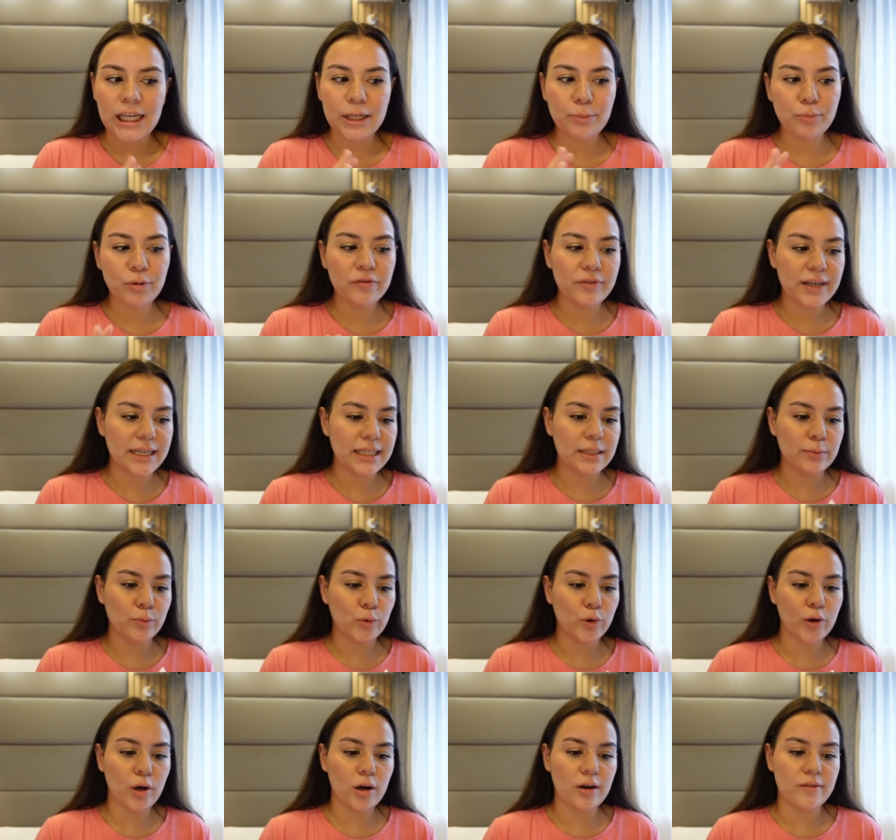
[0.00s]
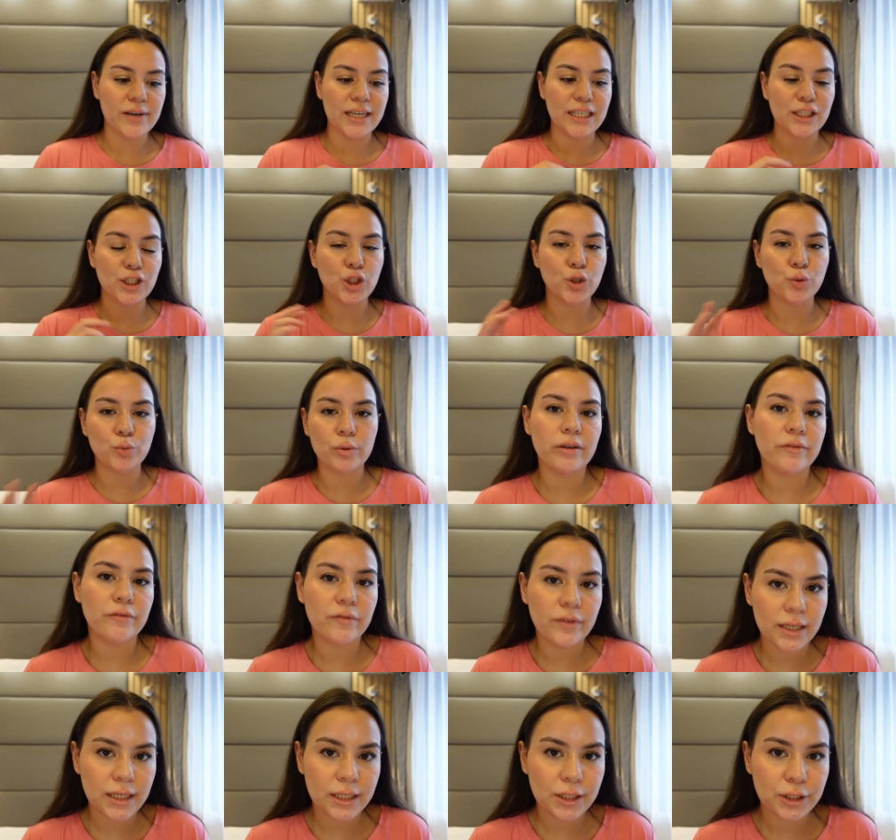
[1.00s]
It provides more of a dewy
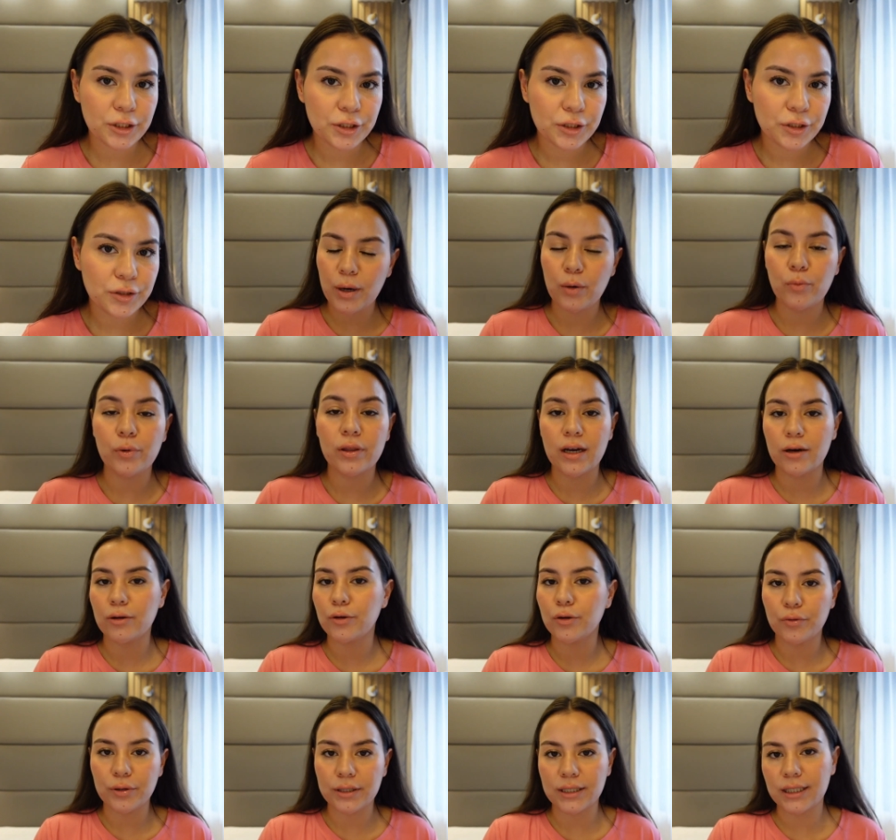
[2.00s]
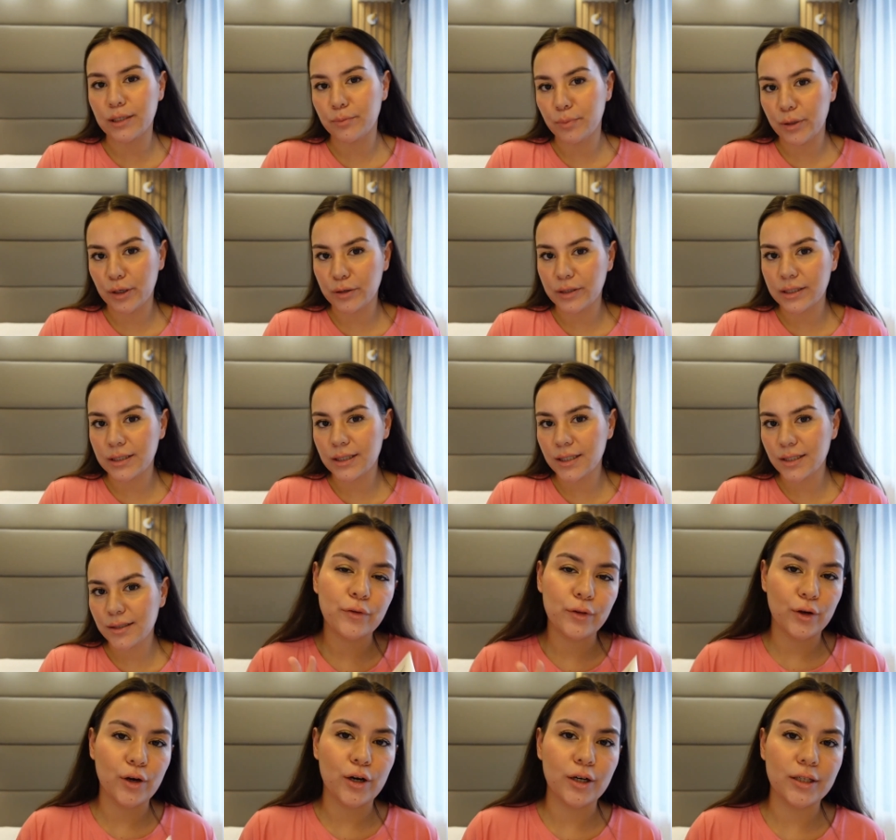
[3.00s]
finish, but without a greasy appearance.
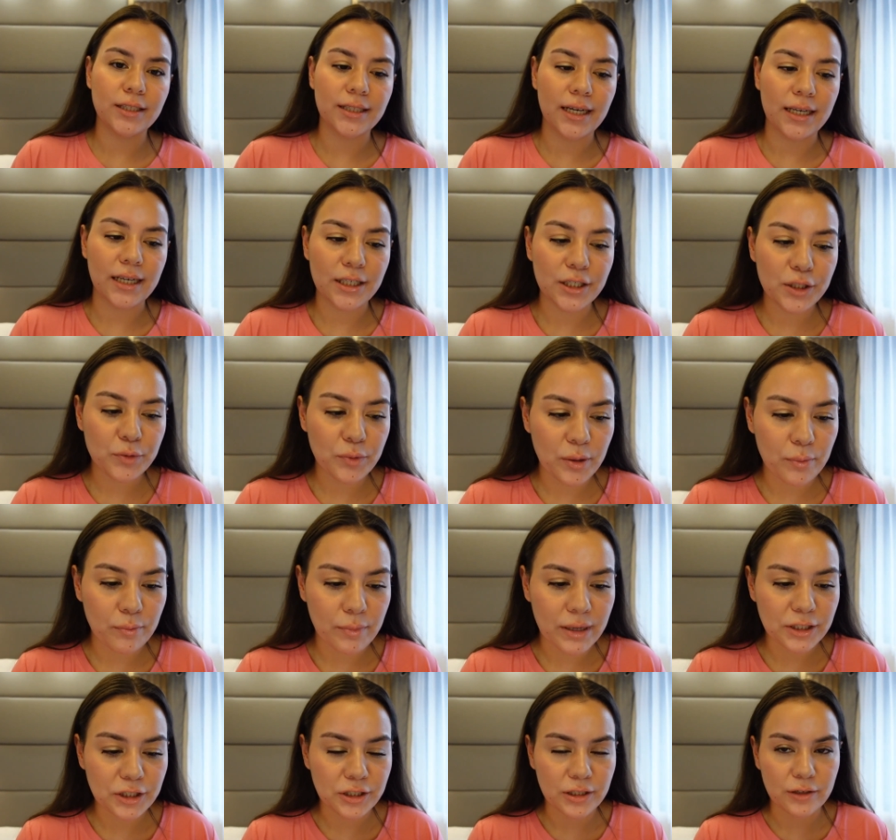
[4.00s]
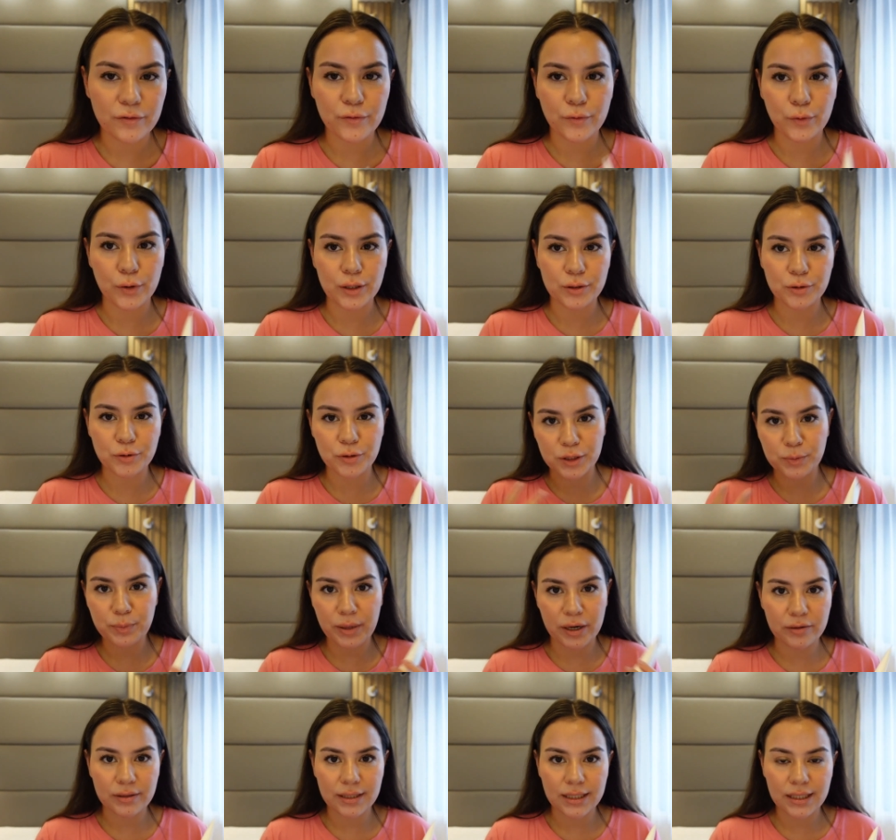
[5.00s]
For the con side, I just want to mention it for
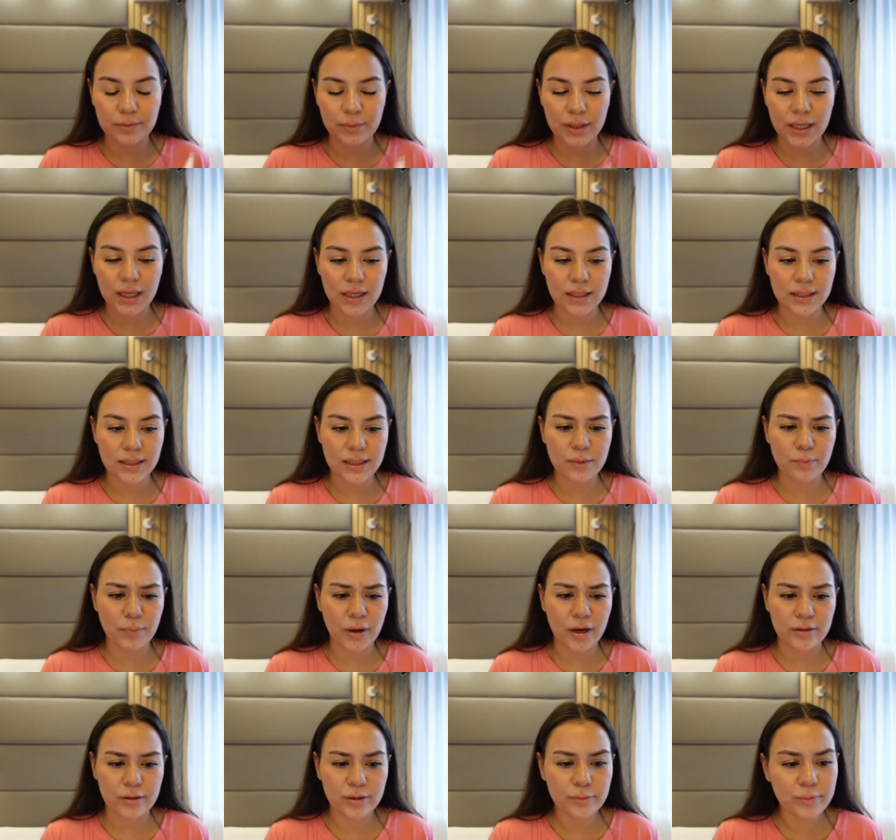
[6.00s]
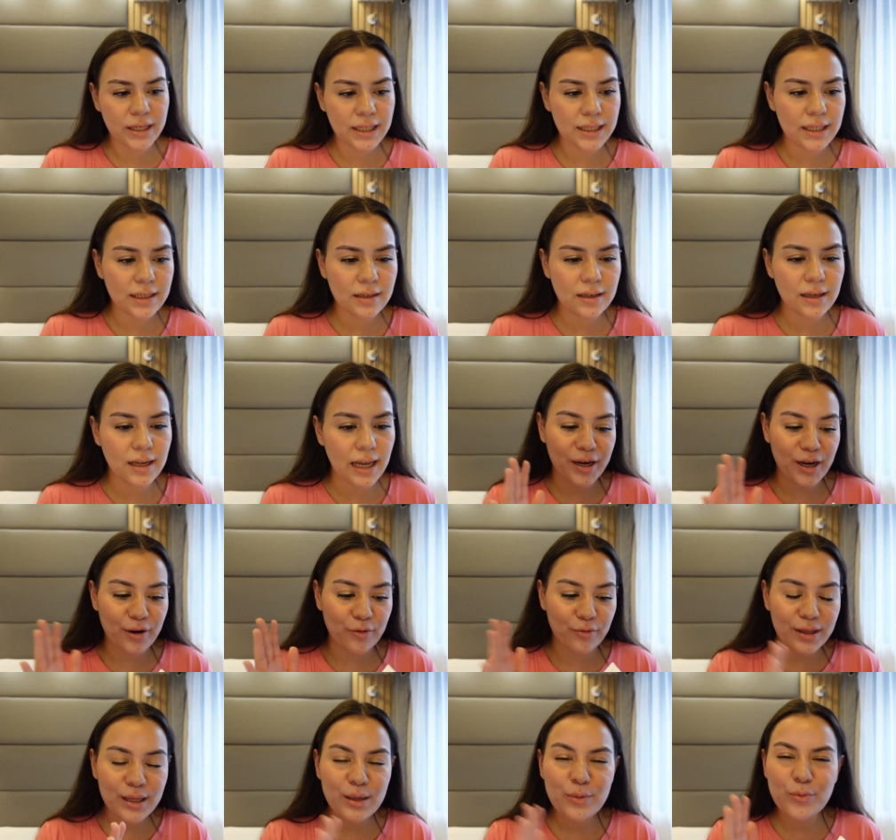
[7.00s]
transparency because it bothered me a little, but I
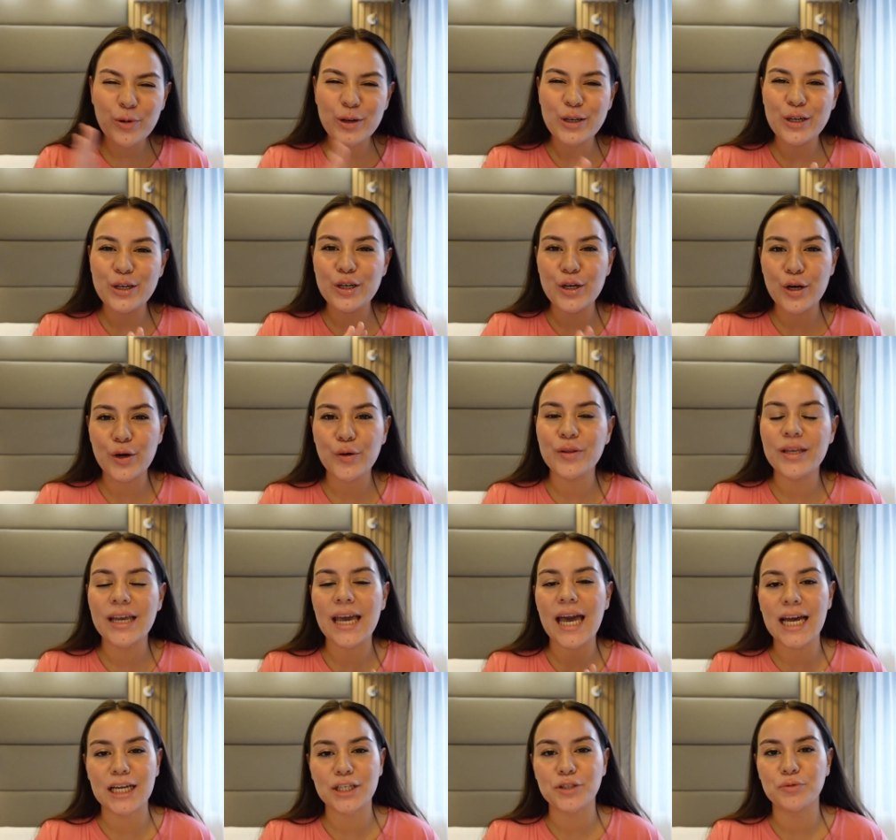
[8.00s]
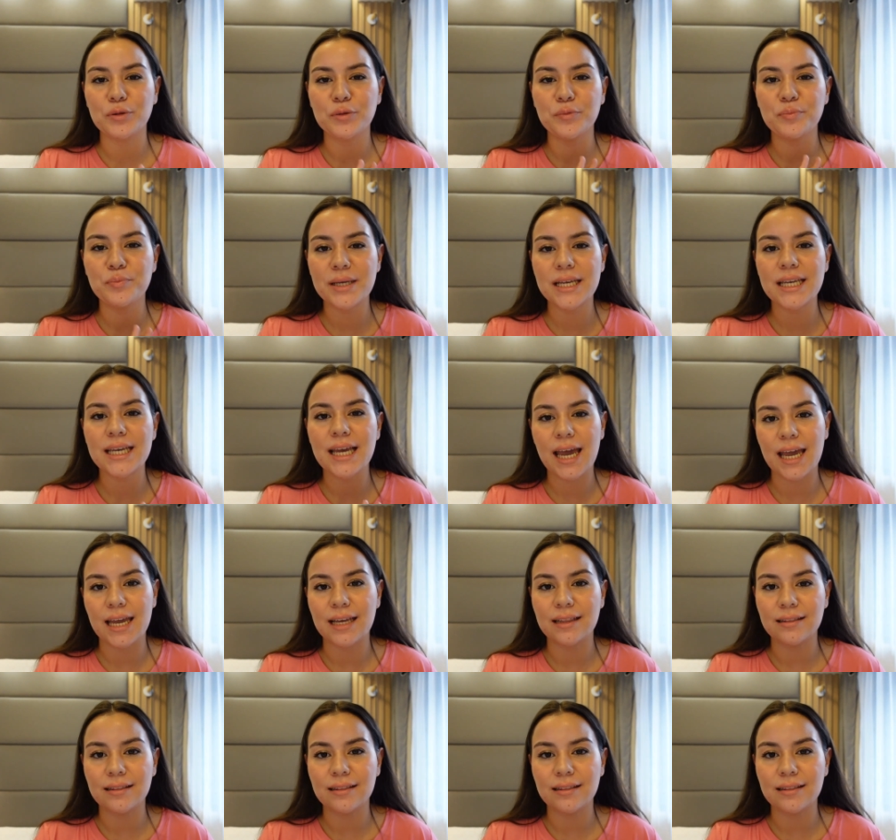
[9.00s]
really want to know the actual PA